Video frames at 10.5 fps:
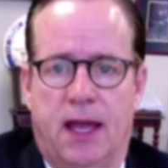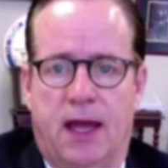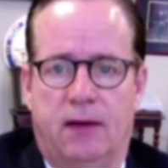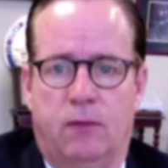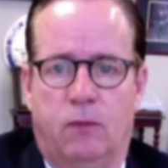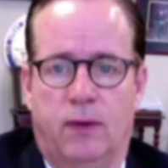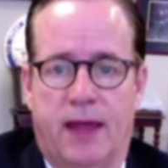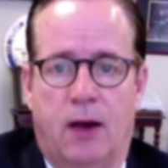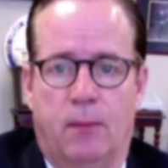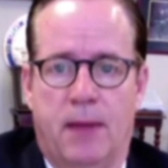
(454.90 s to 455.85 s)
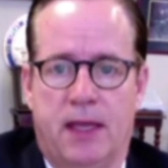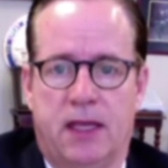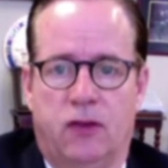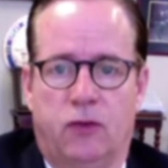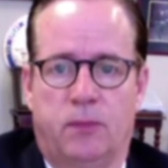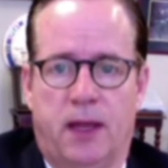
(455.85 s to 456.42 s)
and without
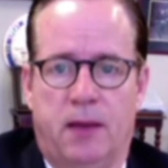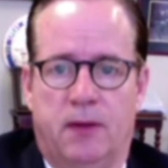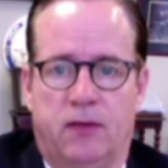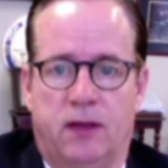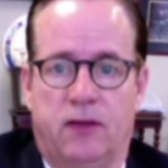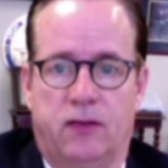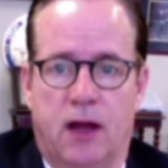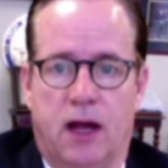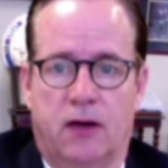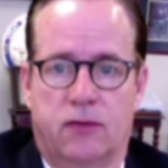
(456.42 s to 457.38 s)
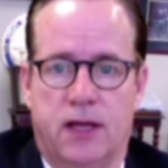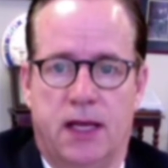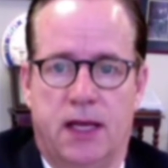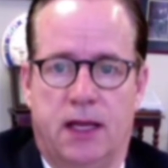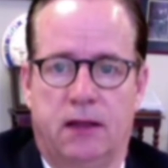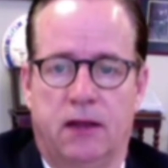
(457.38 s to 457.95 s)
making those payments, it's not
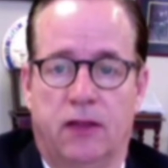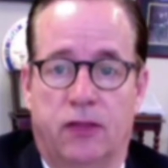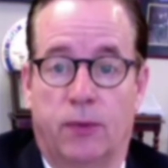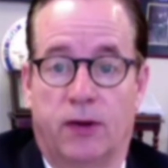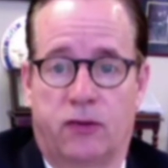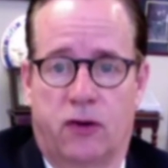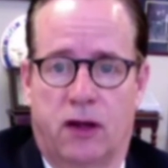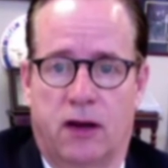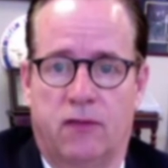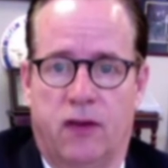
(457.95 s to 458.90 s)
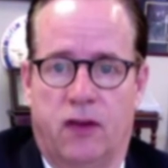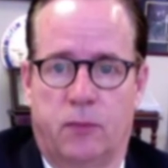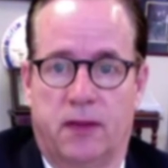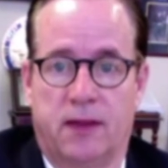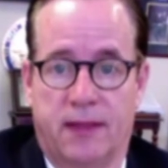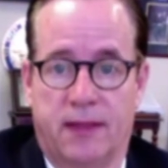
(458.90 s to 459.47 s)
creating the return on
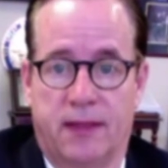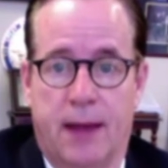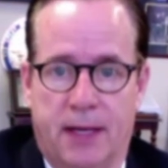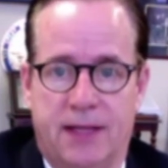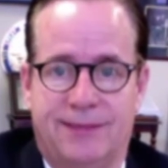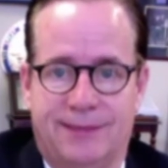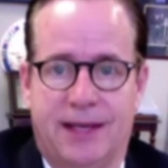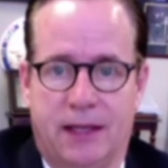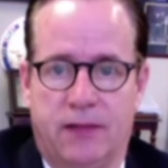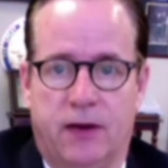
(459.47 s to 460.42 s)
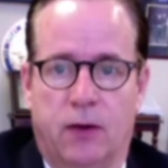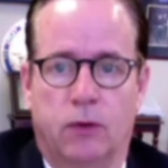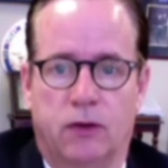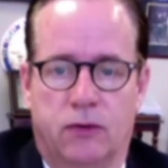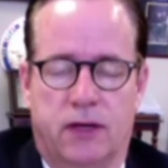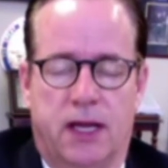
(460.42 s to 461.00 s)
investment that money sitting in there
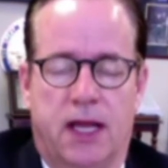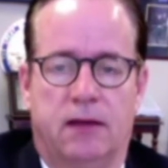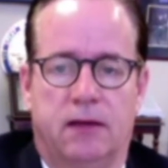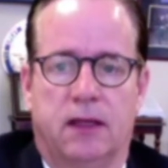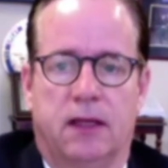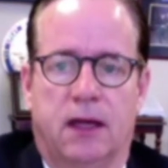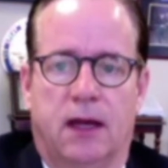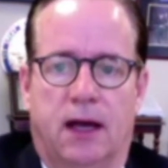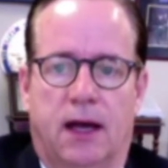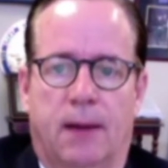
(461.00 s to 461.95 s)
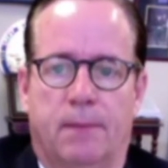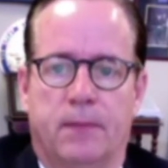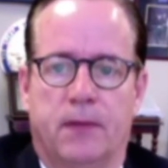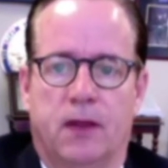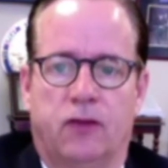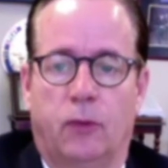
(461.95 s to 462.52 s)
would create.
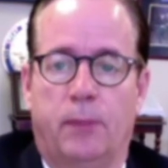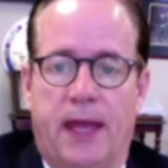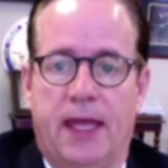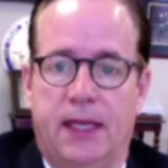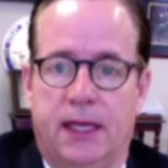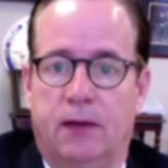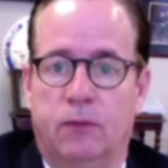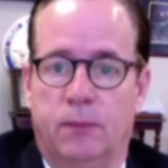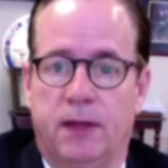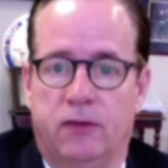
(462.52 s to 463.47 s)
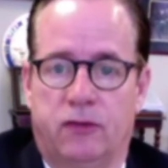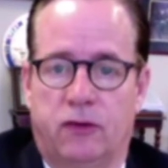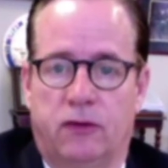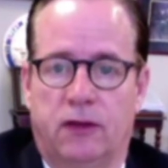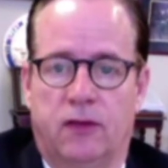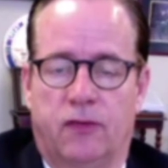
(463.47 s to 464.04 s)
So paying it would be
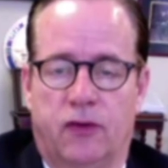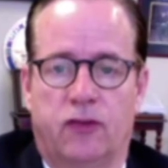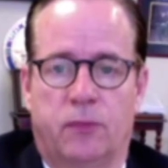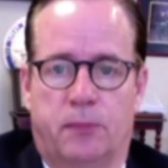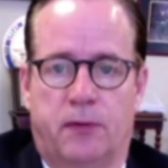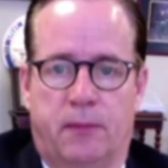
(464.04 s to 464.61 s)
certainly the first